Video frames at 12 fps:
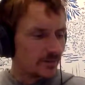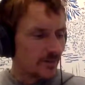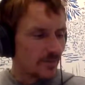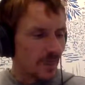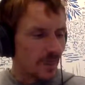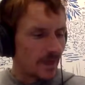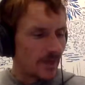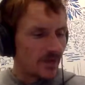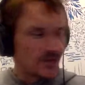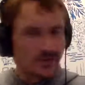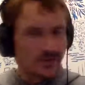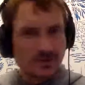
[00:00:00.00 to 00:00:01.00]
also
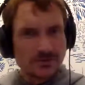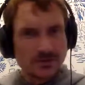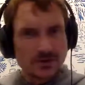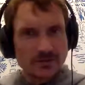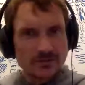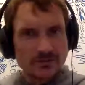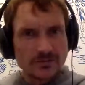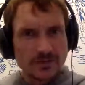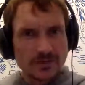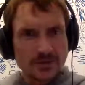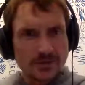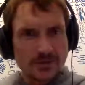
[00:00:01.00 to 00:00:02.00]
maybe
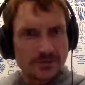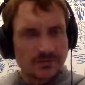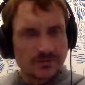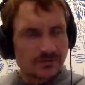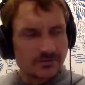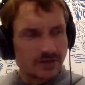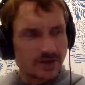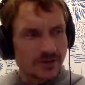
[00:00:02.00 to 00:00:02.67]
perhaps the